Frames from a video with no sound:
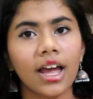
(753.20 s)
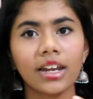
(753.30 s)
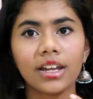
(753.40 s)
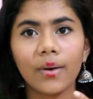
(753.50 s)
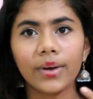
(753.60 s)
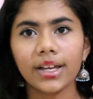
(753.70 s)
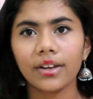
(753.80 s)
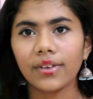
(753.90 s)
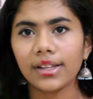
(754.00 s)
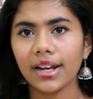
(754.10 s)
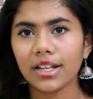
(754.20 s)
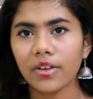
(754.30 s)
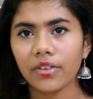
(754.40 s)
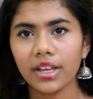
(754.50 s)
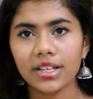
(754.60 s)
Now we're going to fill the rest of
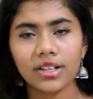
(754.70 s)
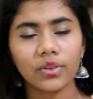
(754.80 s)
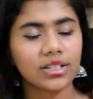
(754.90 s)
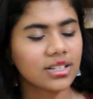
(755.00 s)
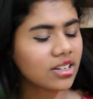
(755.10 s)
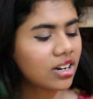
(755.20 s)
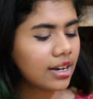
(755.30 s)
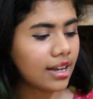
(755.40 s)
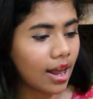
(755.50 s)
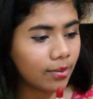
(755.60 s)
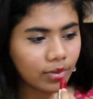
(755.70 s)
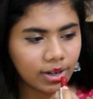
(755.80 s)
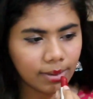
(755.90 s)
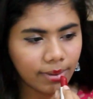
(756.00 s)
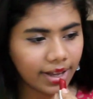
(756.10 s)
the things. Now this is a really helpful
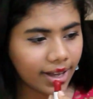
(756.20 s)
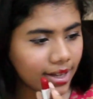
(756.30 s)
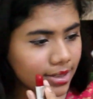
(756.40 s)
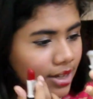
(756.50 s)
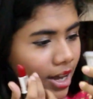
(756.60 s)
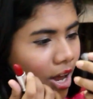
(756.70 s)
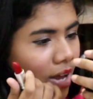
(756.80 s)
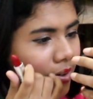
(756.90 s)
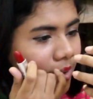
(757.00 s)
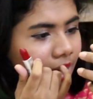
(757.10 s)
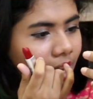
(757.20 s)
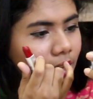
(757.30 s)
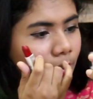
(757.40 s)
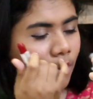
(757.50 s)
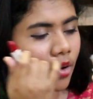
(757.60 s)
tip, I guess, to get
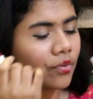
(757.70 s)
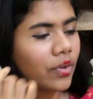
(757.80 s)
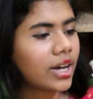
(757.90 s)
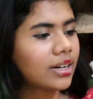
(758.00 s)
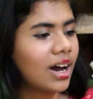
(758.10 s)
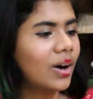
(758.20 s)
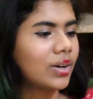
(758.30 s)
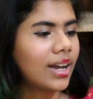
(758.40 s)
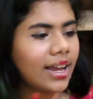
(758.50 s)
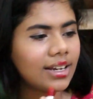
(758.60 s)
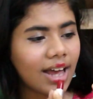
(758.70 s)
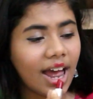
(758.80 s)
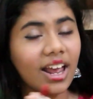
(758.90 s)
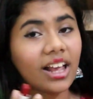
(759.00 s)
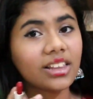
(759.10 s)
the perfect outline,
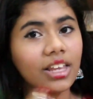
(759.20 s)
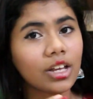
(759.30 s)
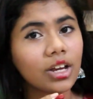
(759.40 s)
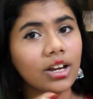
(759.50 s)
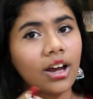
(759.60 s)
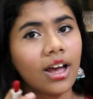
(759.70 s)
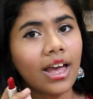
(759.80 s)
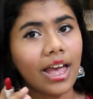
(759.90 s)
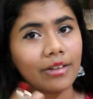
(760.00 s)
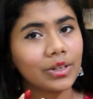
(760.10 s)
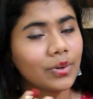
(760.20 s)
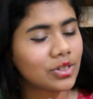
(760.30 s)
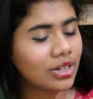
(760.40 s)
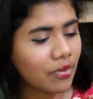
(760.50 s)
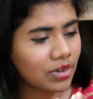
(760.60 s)
and I think everyone
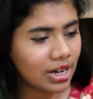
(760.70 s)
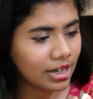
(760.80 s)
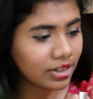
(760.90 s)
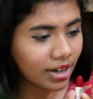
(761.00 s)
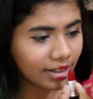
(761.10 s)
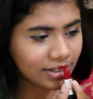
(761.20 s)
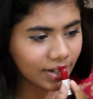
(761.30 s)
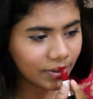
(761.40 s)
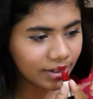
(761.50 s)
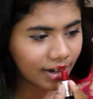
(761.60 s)
should definitely try this out.